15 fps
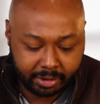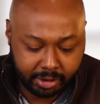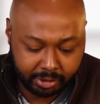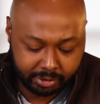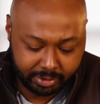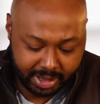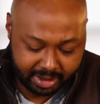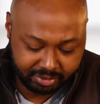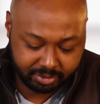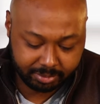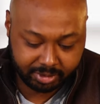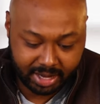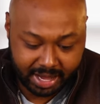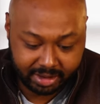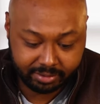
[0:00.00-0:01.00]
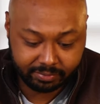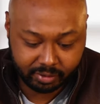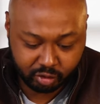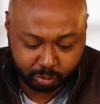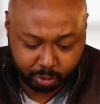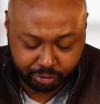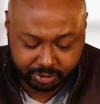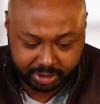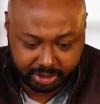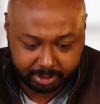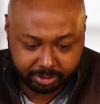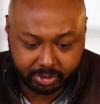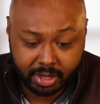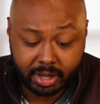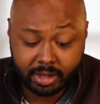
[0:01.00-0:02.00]
here you have some tight and visible
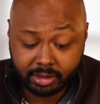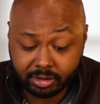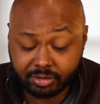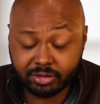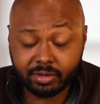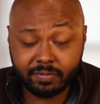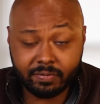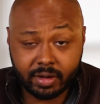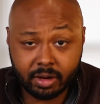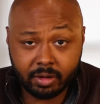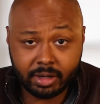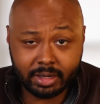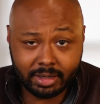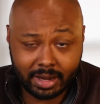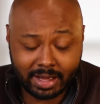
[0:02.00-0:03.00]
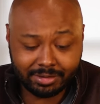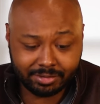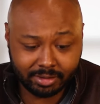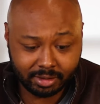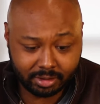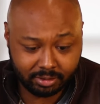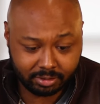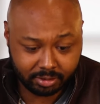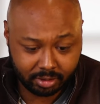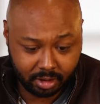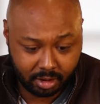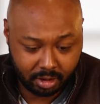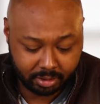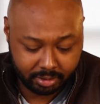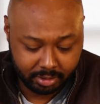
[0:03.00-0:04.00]
seams. This is a very nice looking
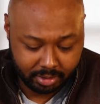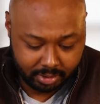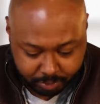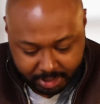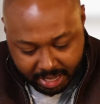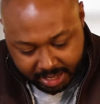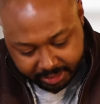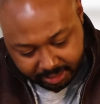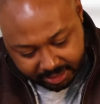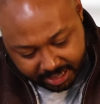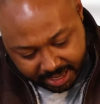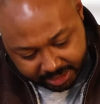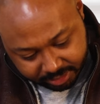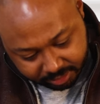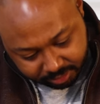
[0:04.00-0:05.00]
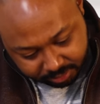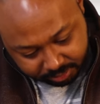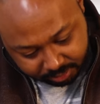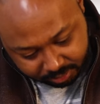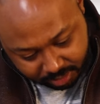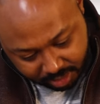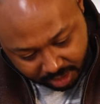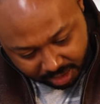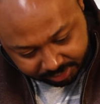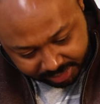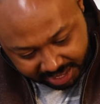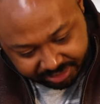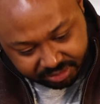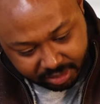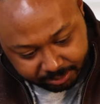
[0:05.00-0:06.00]
cigar. Not a lot of, it's
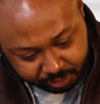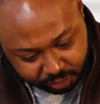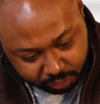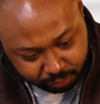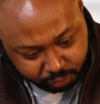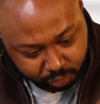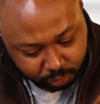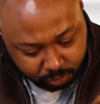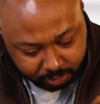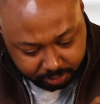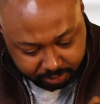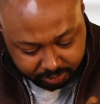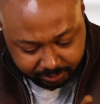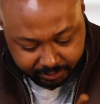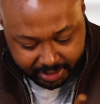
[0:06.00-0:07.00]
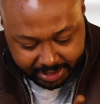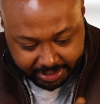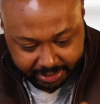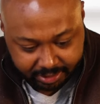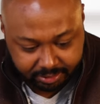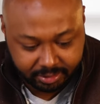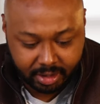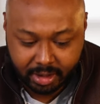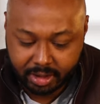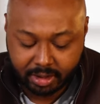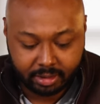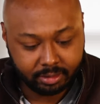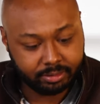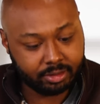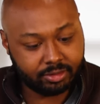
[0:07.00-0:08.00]
got some tooth to it, some veins.
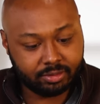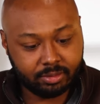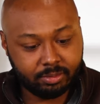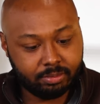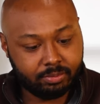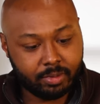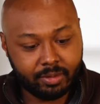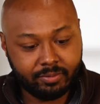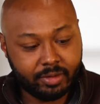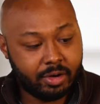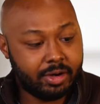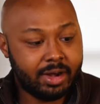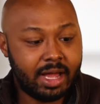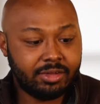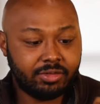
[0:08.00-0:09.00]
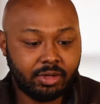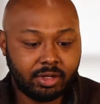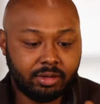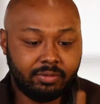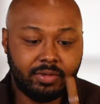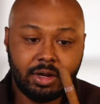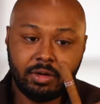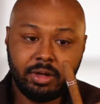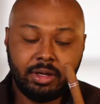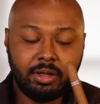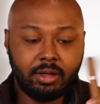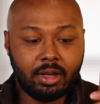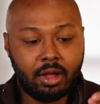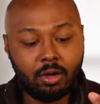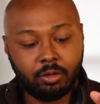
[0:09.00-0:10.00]
Just very nice looking, very
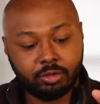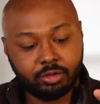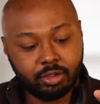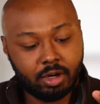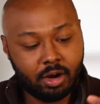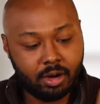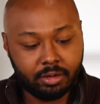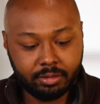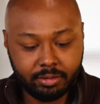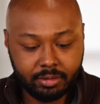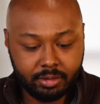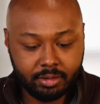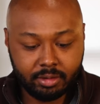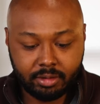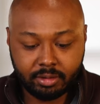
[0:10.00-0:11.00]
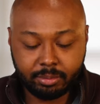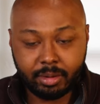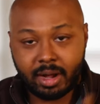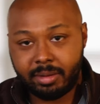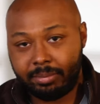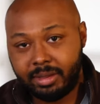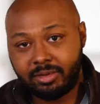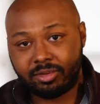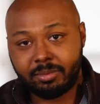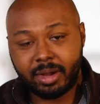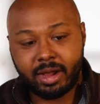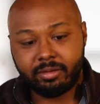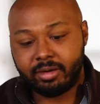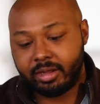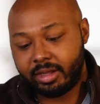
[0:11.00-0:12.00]
long cigar. Could probably beat
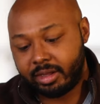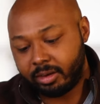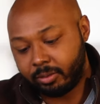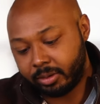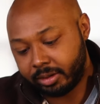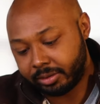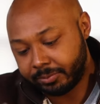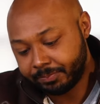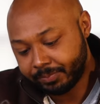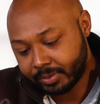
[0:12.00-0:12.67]
somebody over the head with it.